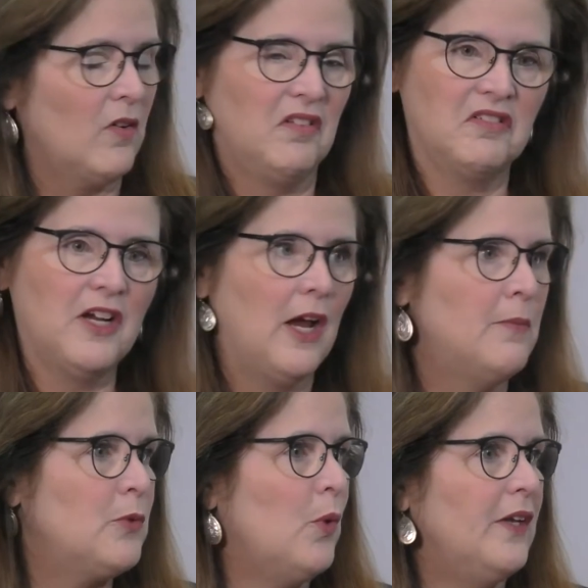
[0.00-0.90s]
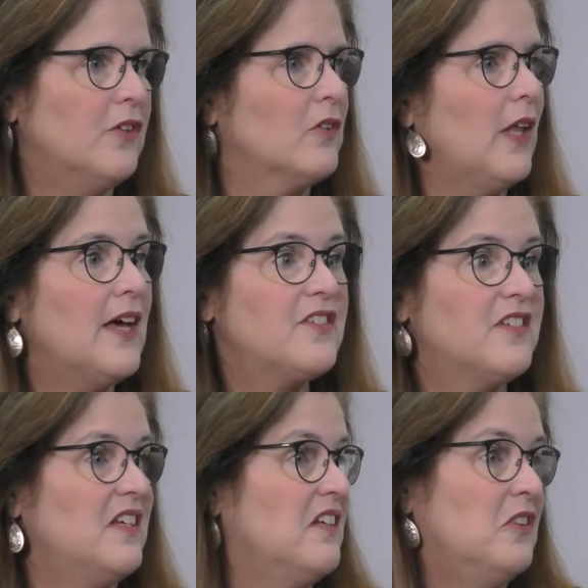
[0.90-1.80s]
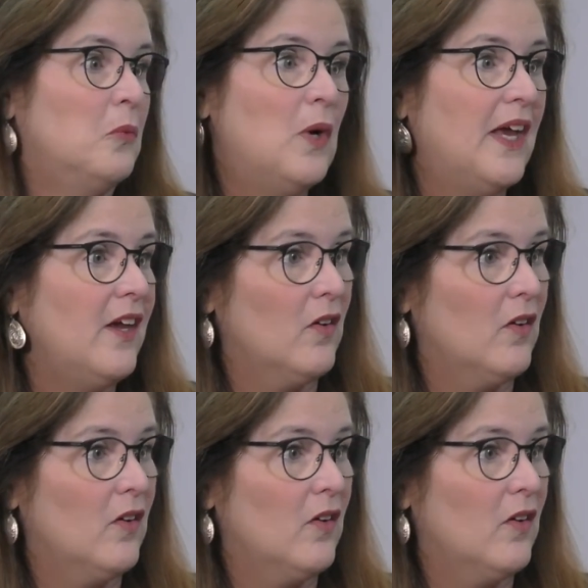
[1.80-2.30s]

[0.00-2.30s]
Are there times when your glasses get in the way?